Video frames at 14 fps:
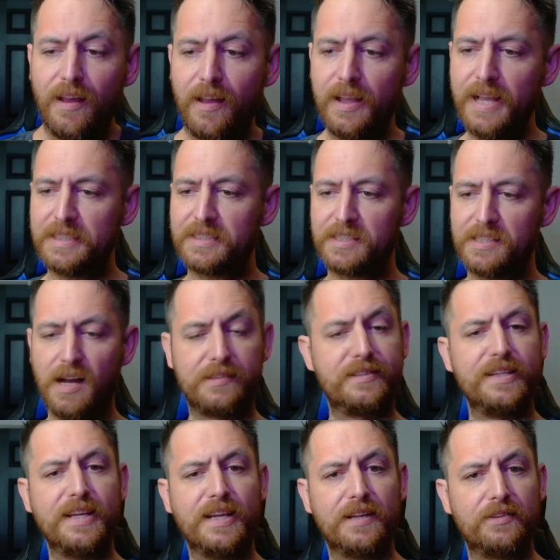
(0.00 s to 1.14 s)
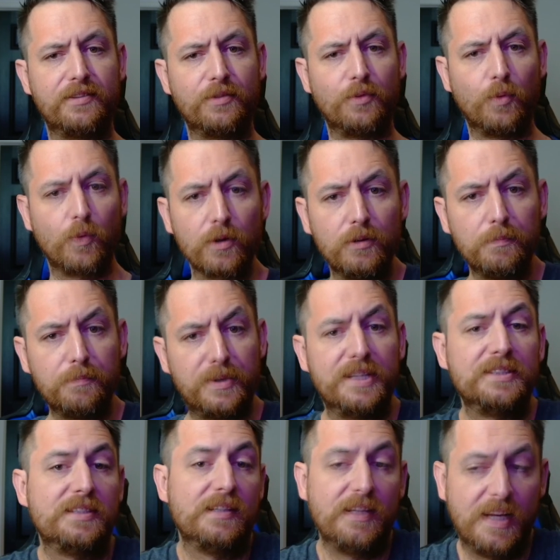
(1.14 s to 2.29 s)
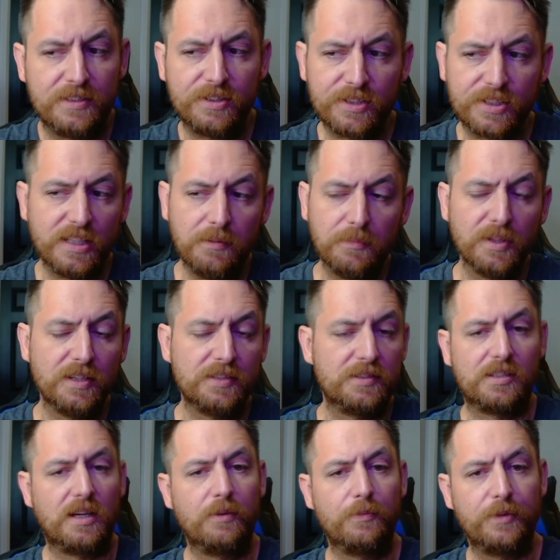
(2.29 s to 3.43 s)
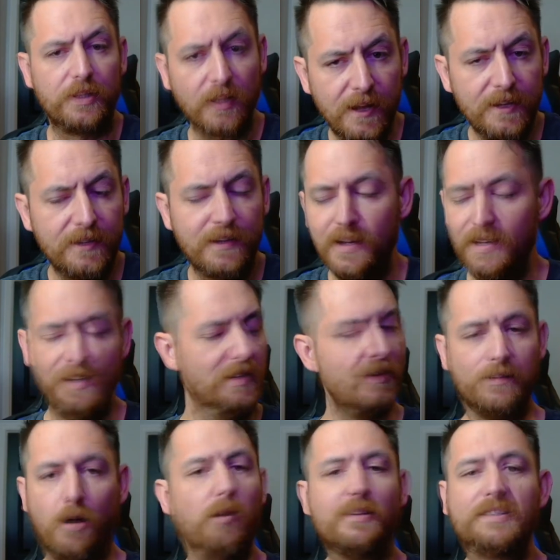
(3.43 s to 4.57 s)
It's not the end of the world, but is it as seamless as I would like? No, it's